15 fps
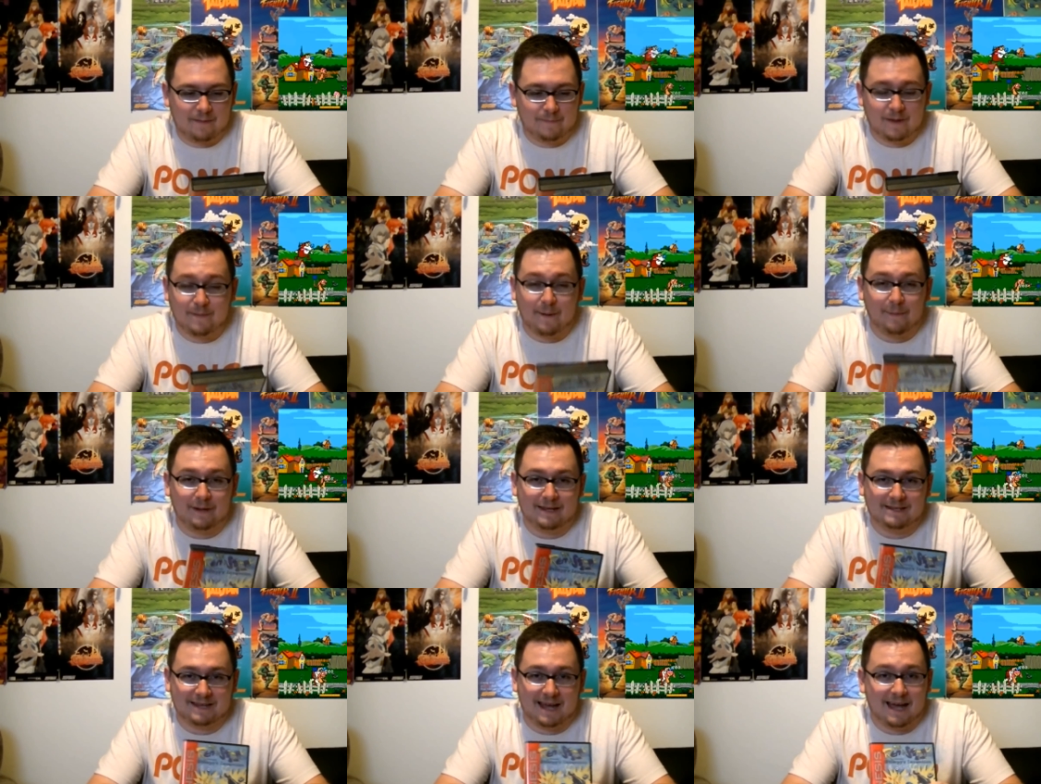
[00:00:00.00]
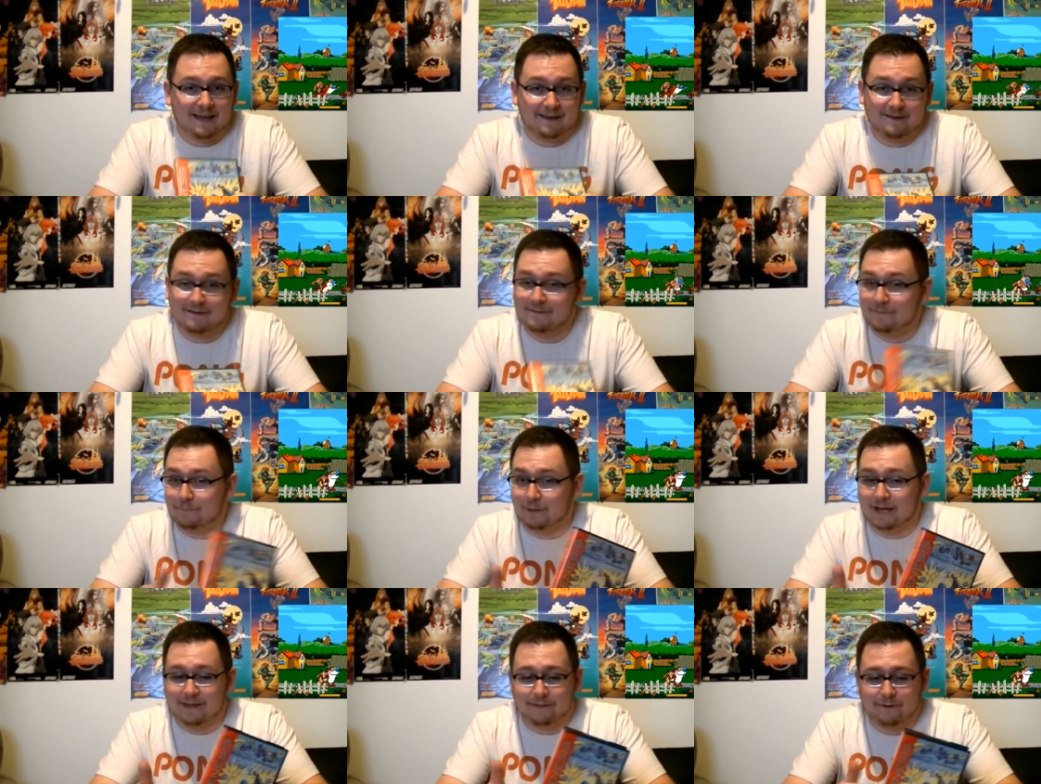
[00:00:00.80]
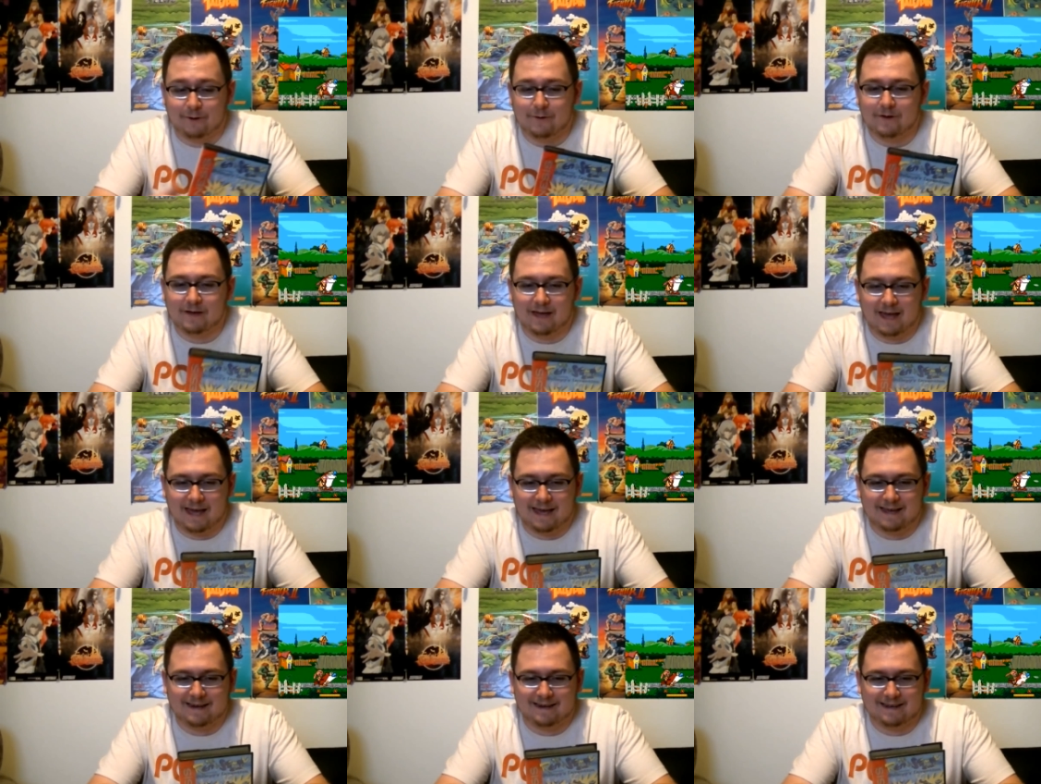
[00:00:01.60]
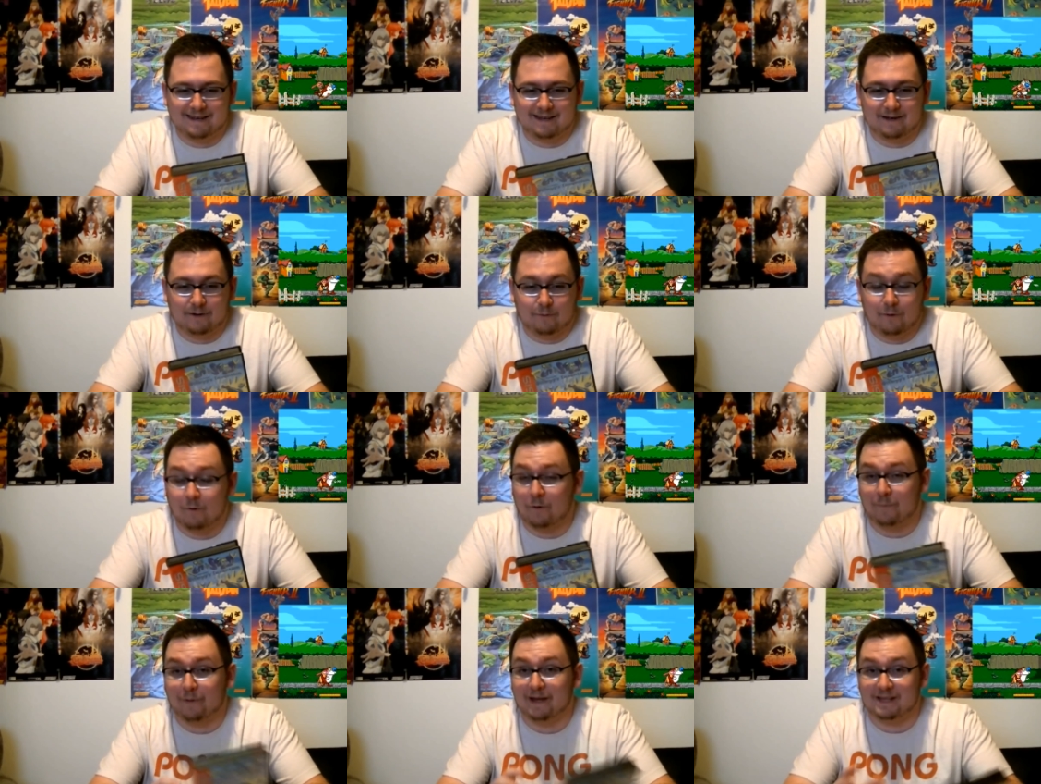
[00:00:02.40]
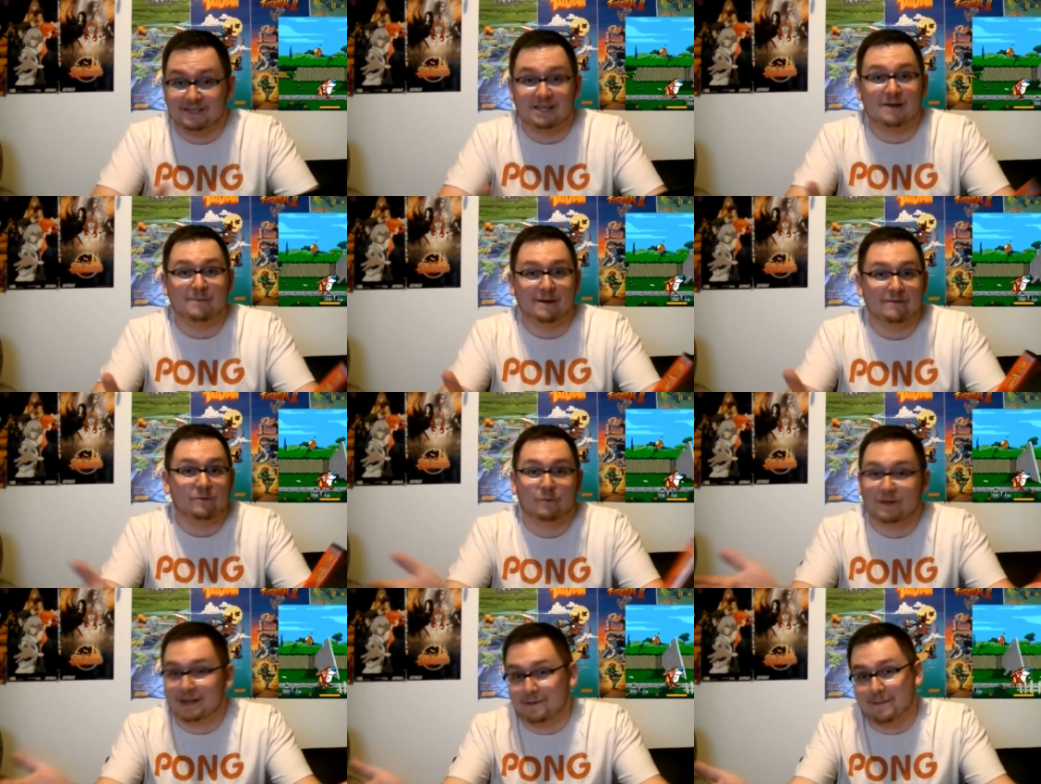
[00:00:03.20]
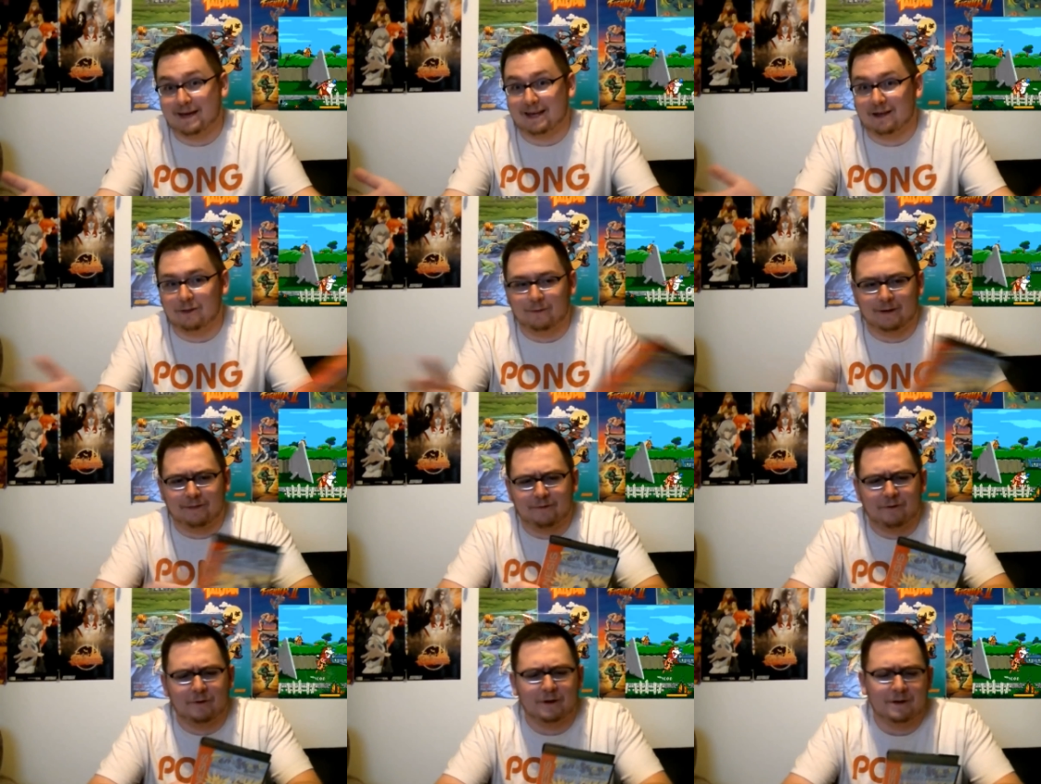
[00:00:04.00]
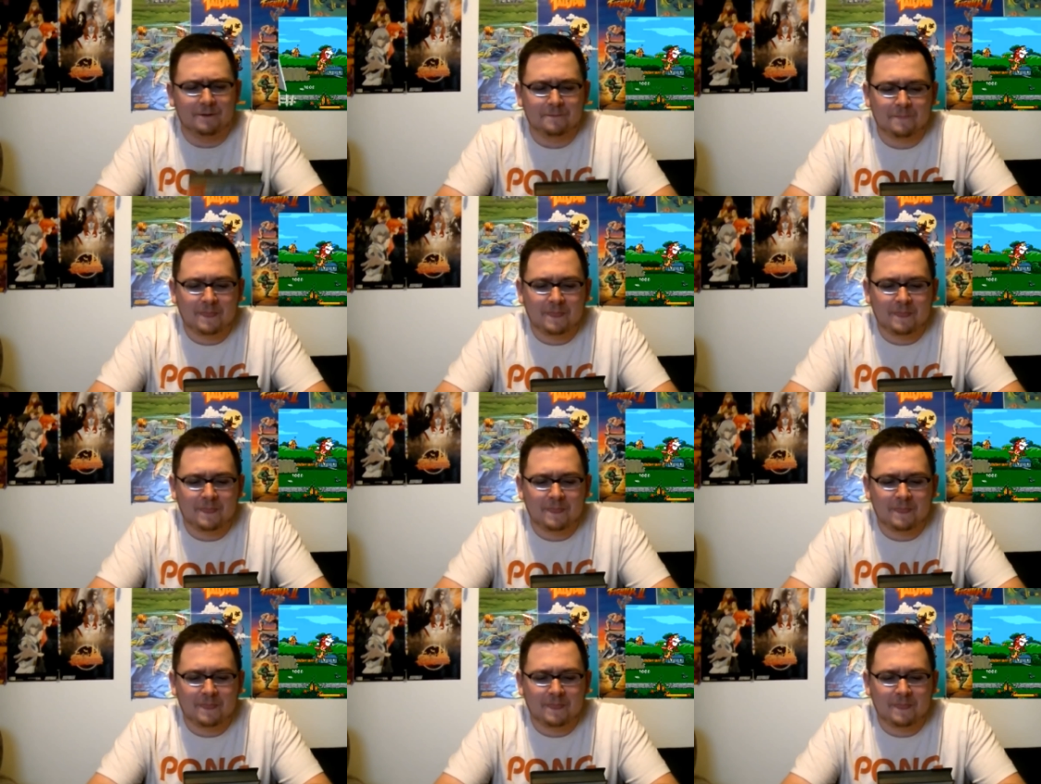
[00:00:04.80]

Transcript: me and my buddy Zach played through it, and uh, well, we played some of it. We didn't make it all the way through it,